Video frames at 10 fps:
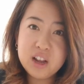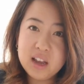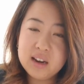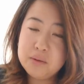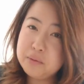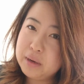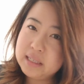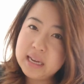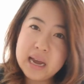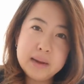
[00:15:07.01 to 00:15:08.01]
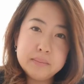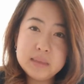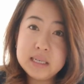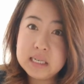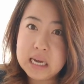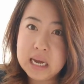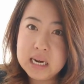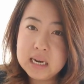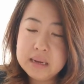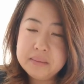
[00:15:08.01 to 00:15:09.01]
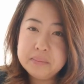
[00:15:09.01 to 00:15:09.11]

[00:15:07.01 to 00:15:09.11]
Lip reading: again. One time, done.